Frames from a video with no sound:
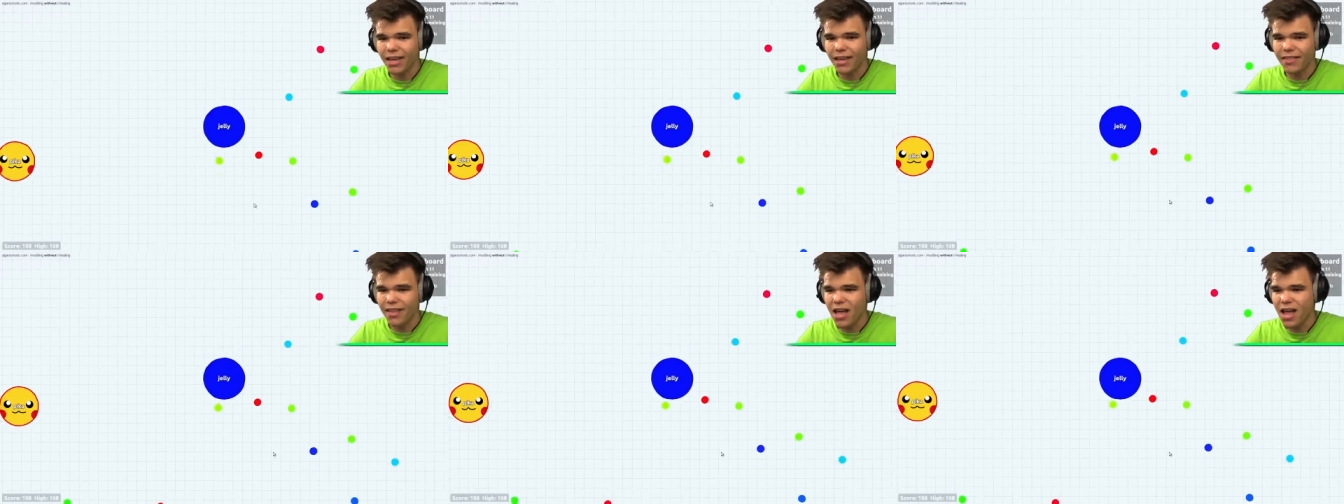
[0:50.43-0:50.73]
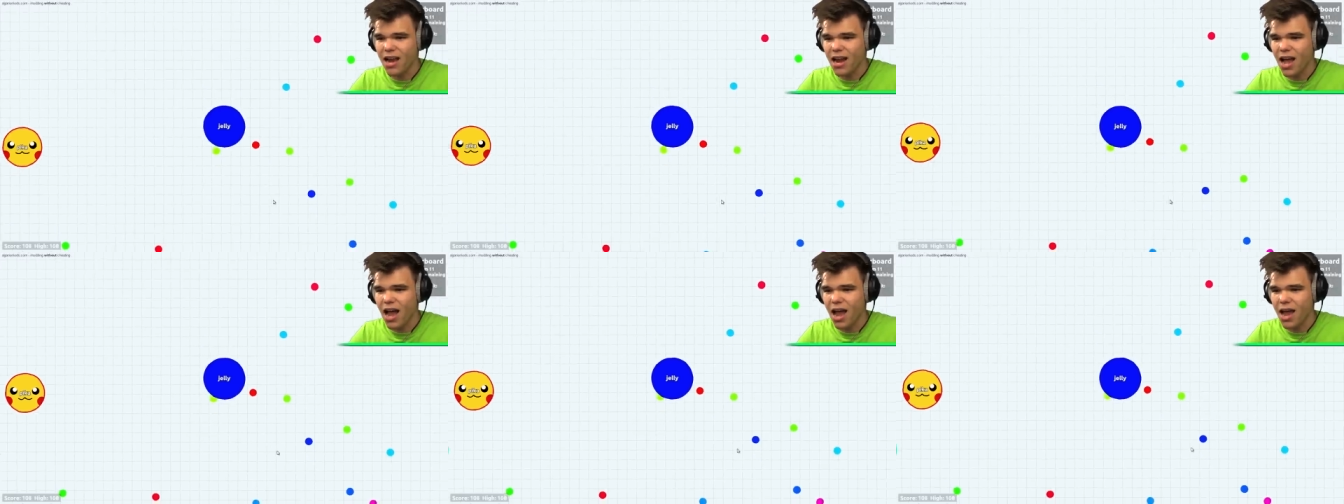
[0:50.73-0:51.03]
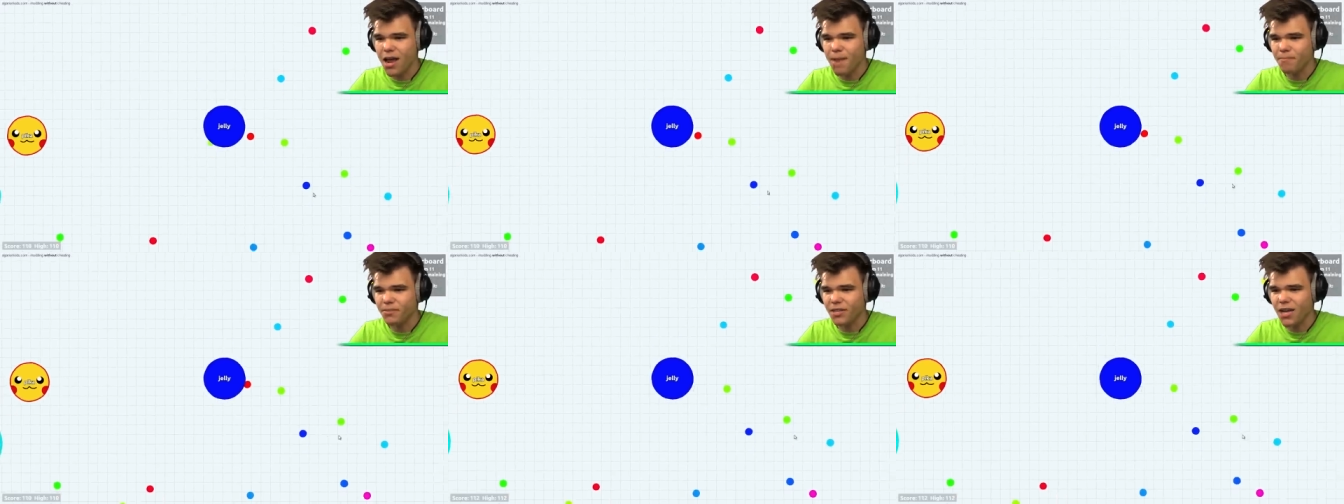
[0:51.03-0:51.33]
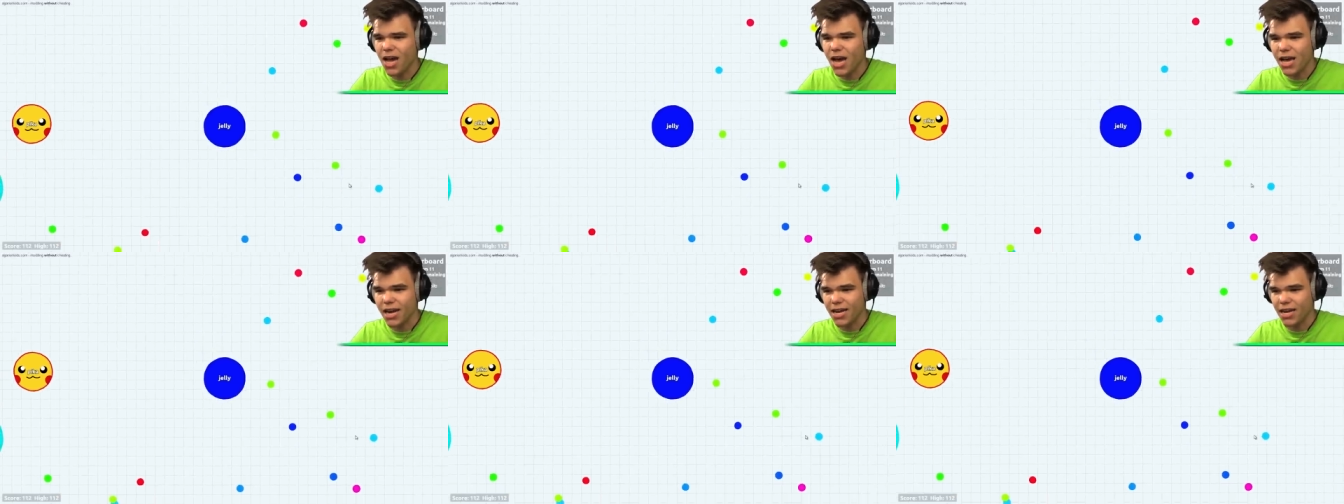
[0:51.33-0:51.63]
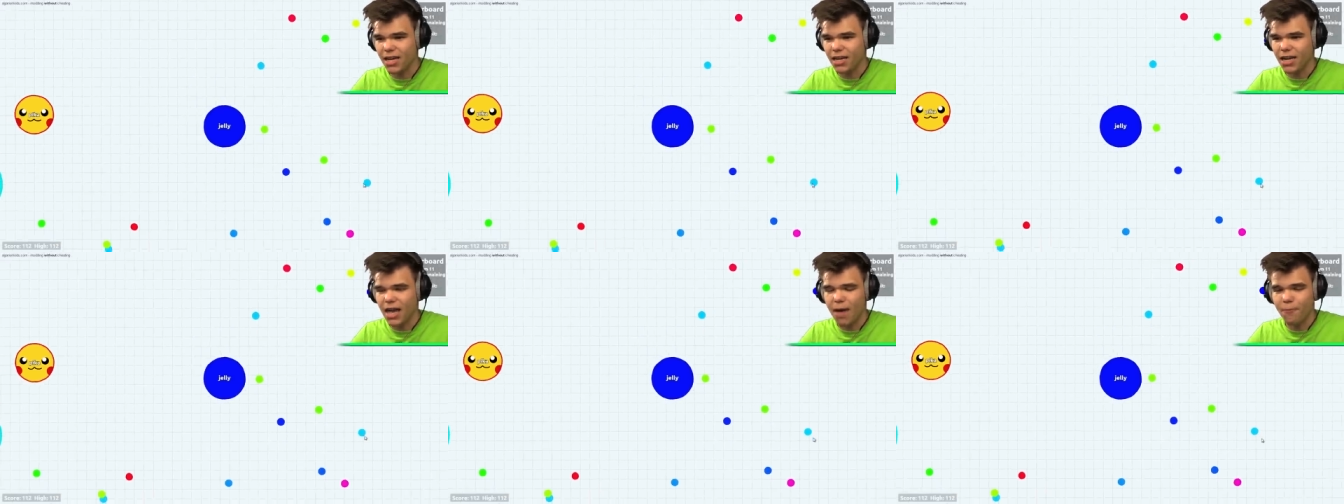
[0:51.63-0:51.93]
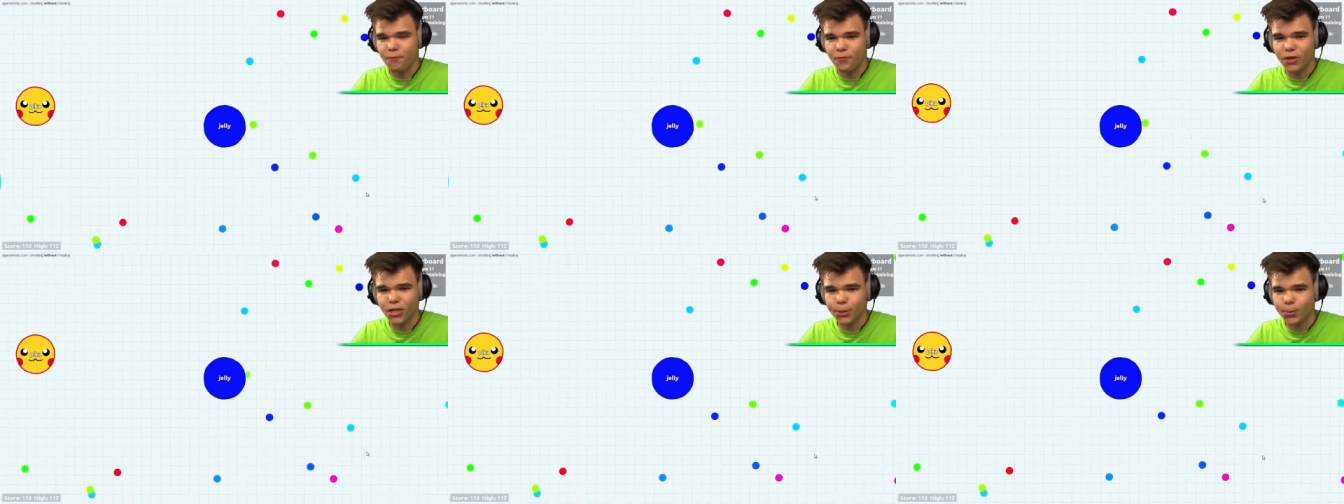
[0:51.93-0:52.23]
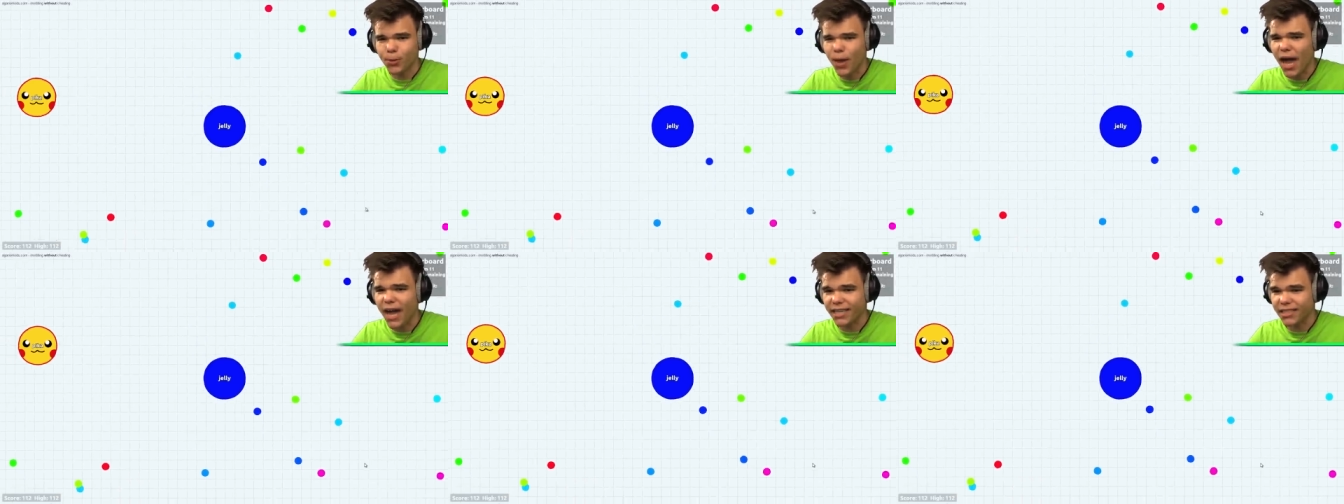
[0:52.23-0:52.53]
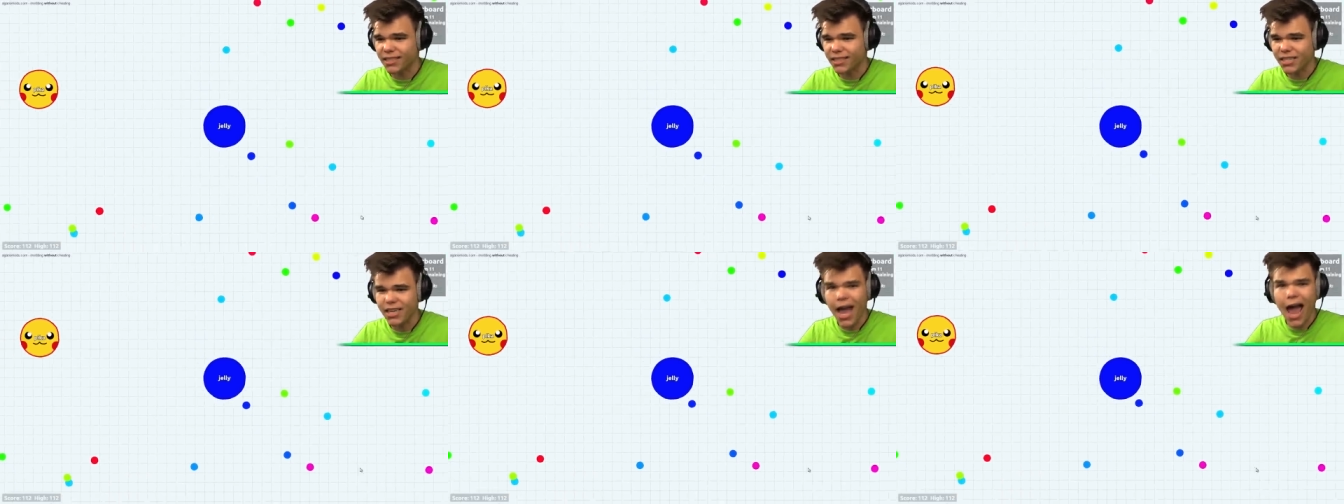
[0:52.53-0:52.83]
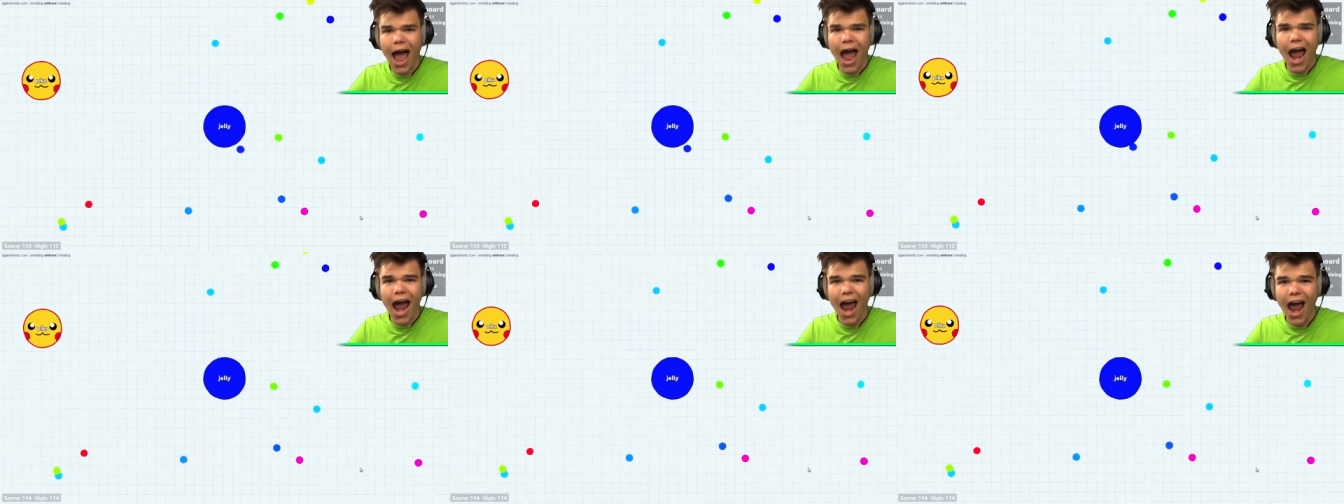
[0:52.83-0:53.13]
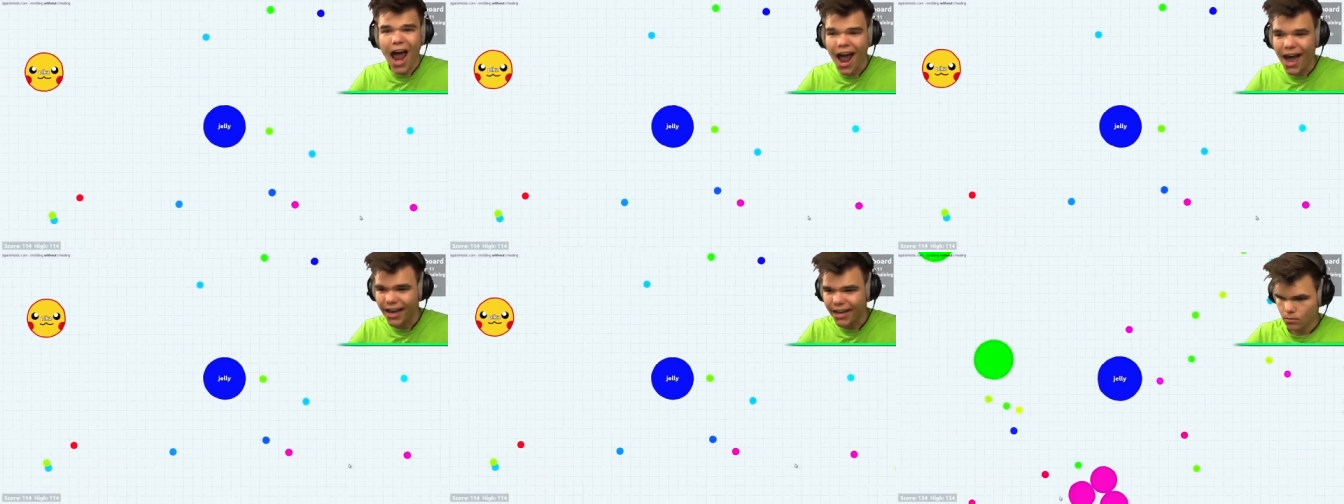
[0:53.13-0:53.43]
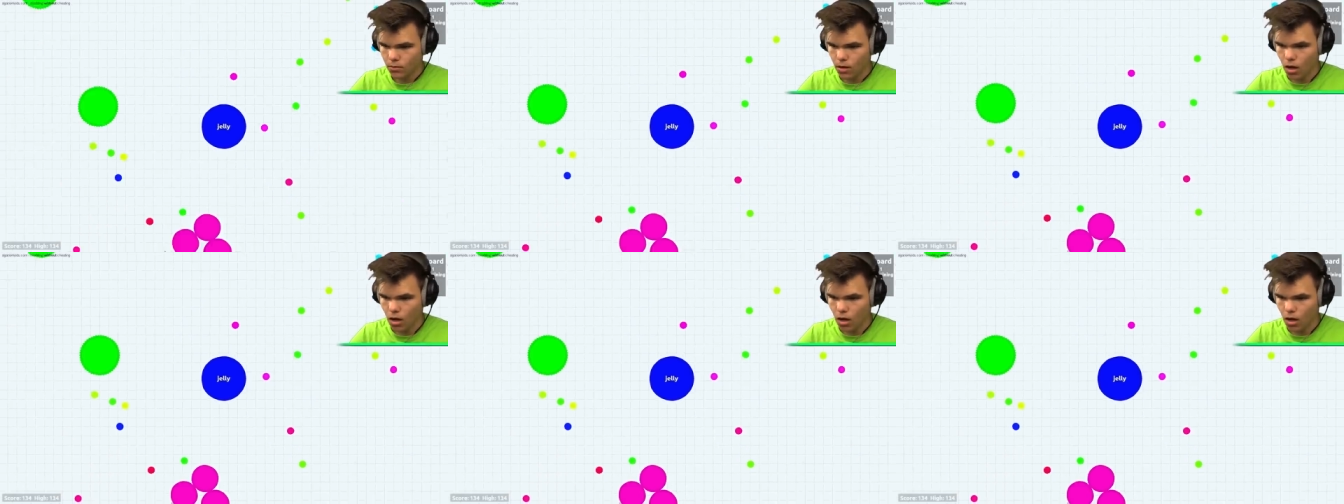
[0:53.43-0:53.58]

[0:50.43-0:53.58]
And then I am done and I'm first place. Yeah.